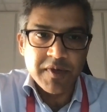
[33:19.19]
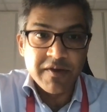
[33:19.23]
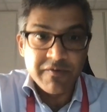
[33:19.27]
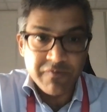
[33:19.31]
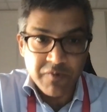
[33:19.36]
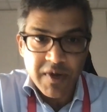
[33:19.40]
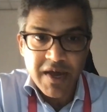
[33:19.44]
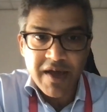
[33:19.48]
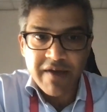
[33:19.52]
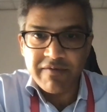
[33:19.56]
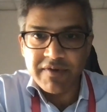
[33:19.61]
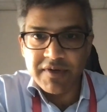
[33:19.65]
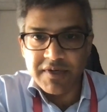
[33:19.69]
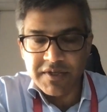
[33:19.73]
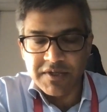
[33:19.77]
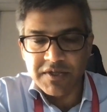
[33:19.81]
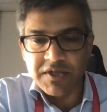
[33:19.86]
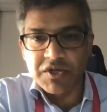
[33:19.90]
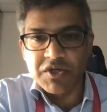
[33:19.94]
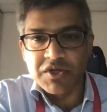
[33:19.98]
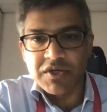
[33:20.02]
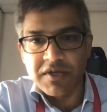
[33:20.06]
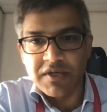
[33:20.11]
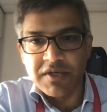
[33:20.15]
if we have a
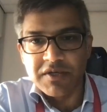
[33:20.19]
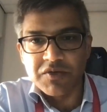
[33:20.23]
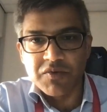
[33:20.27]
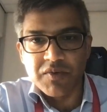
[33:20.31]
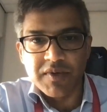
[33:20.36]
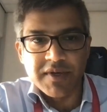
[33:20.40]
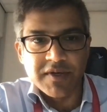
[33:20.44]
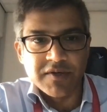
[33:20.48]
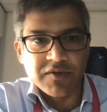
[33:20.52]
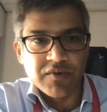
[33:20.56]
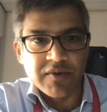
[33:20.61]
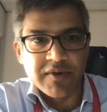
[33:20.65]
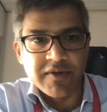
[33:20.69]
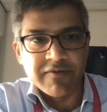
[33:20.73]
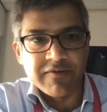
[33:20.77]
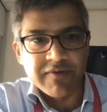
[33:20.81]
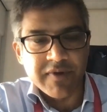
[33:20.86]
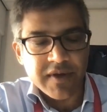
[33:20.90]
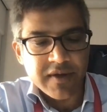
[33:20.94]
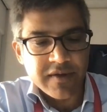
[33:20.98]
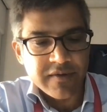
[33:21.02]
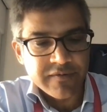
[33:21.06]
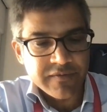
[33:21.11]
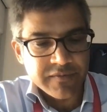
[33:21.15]
decision in
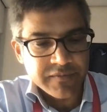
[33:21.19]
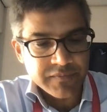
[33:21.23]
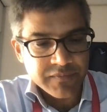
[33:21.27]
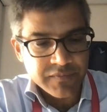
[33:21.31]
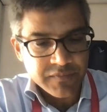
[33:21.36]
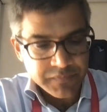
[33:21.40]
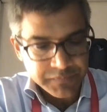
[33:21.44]
2025.